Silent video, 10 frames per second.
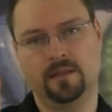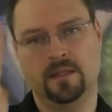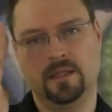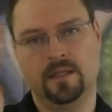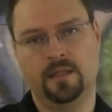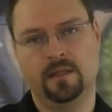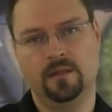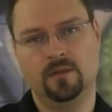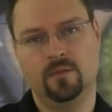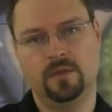and
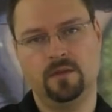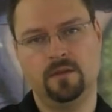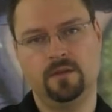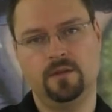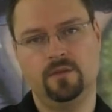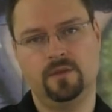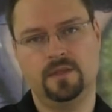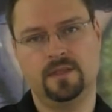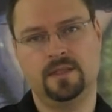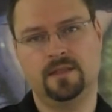you will
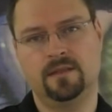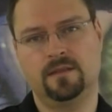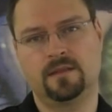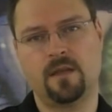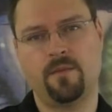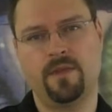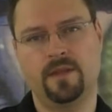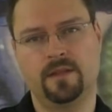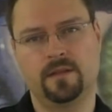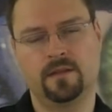notice that
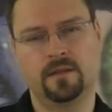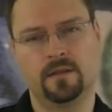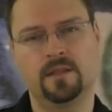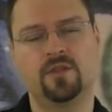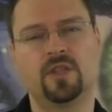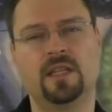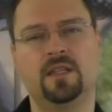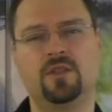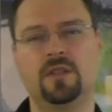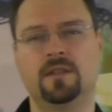something is
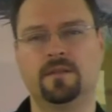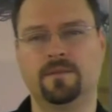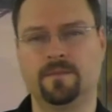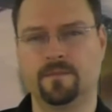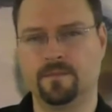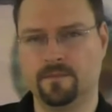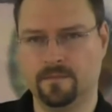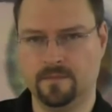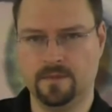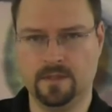changing
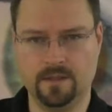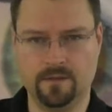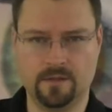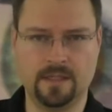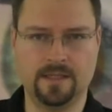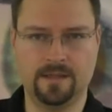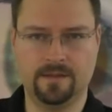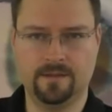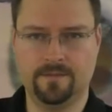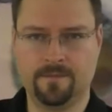in your
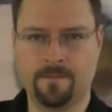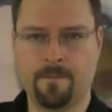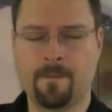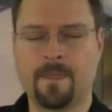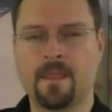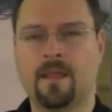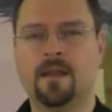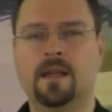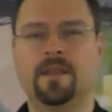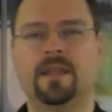client.
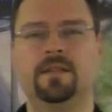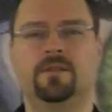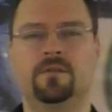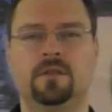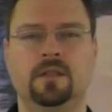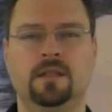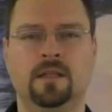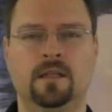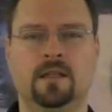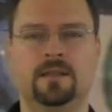And then you
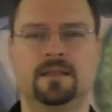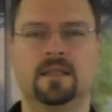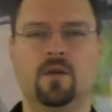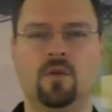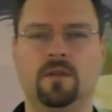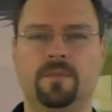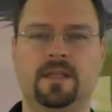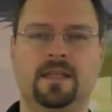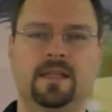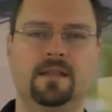slowly
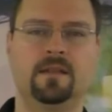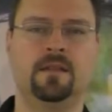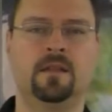begin